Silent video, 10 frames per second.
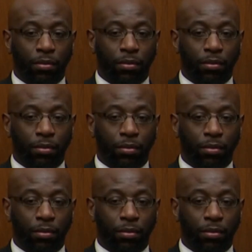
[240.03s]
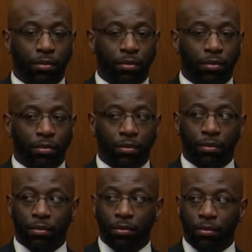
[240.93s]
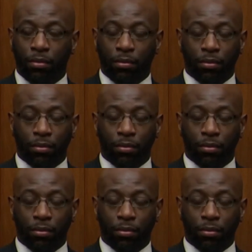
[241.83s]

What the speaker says: (not speaking)